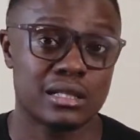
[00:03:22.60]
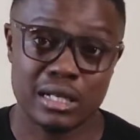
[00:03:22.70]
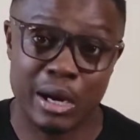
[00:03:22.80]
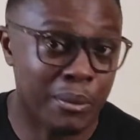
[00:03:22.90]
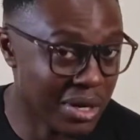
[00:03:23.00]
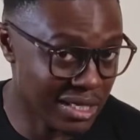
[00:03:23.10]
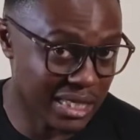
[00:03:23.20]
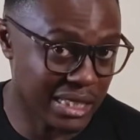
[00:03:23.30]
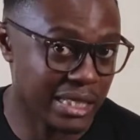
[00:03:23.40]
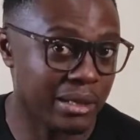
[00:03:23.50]
camera
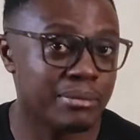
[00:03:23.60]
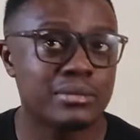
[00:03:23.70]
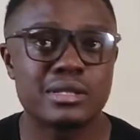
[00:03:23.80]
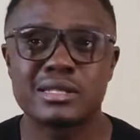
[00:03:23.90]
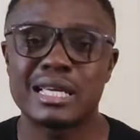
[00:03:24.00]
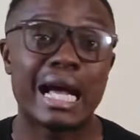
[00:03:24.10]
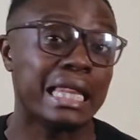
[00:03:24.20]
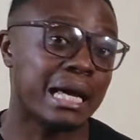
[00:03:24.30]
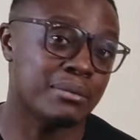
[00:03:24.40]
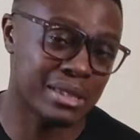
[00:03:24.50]
systems,
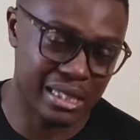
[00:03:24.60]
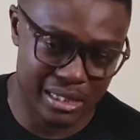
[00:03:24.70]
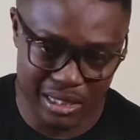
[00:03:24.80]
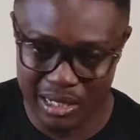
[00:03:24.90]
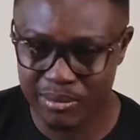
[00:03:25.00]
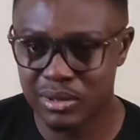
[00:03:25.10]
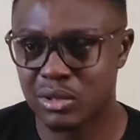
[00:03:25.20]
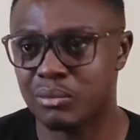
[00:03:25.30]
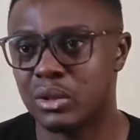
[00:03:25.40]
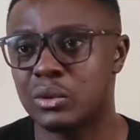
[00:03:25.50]
alarm systems.
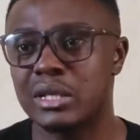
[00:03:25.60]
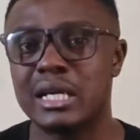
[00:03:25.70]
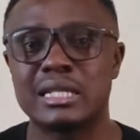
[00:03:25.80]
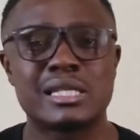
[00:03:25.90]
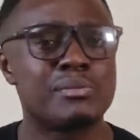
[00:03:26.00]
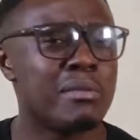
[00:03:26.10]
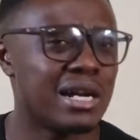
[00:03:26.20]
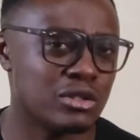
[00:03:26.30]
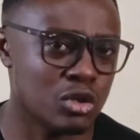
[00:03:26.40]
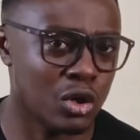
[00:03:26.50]
I'll be looking at
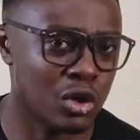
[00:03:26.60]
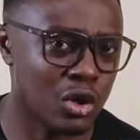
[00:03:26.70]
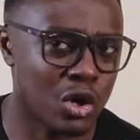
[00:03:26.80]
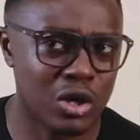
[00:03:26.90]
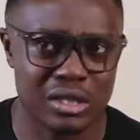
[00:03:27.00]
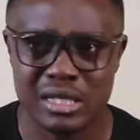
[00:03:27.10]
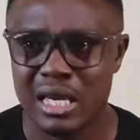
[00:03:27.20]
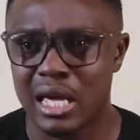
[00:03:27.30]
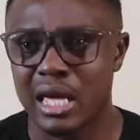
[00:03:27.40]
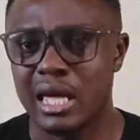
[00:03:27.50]
smart door locks
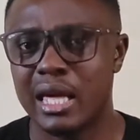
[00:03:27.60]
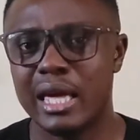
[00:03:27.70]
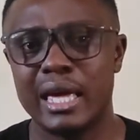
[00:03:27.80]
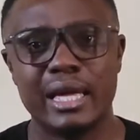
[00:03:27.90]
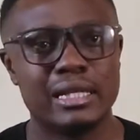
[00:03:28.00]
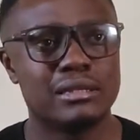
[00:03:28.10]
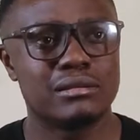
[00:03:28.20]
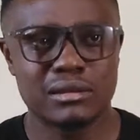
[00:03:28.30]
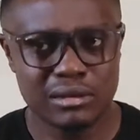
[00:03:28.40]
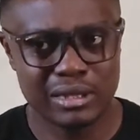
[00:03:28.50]
and
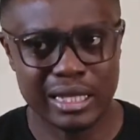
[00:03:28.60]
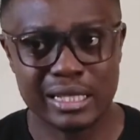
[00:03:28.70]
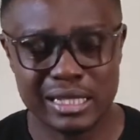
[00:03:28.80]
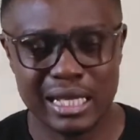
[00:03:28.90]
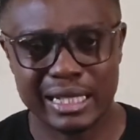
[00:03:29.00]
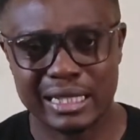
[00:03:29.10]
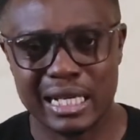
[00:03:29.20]
things like